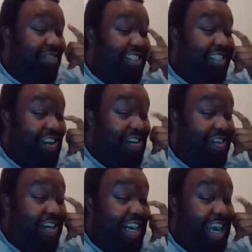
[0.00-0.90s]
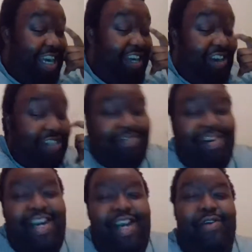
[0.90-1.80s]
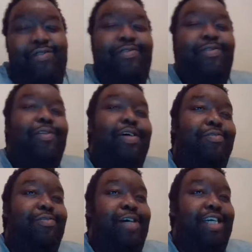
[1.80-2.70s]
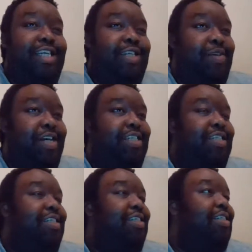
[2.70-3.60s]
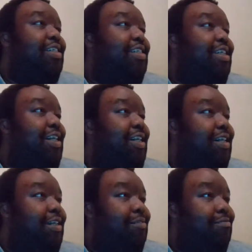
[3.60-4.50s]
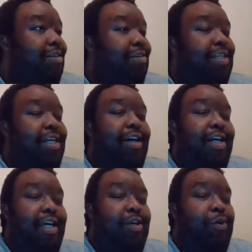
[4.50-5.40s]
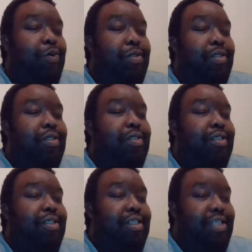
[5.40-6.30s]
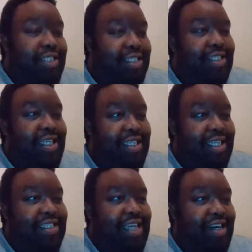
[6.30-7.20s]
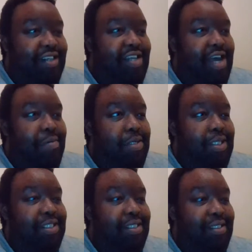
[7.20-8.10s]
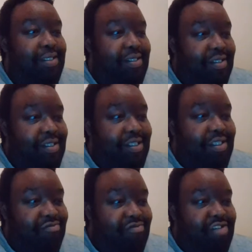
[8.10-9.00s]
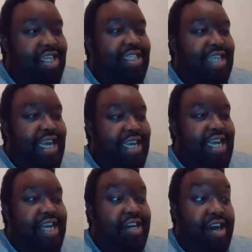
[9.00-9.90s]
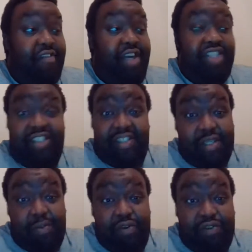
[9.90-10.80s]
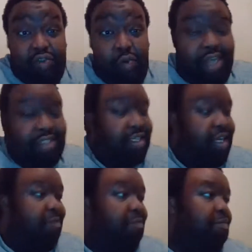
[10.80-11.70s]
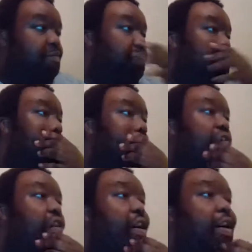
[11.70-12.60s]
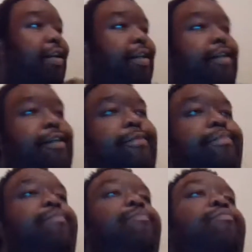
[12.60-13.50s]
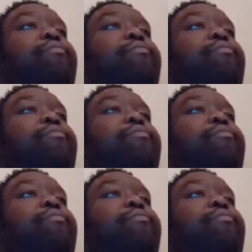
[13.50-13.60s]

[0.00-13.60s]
So I had last Friday off work anyway. So I was like, okay, cool. Let's take our time with this and really take it in. And I've actually seen the movie twice now. I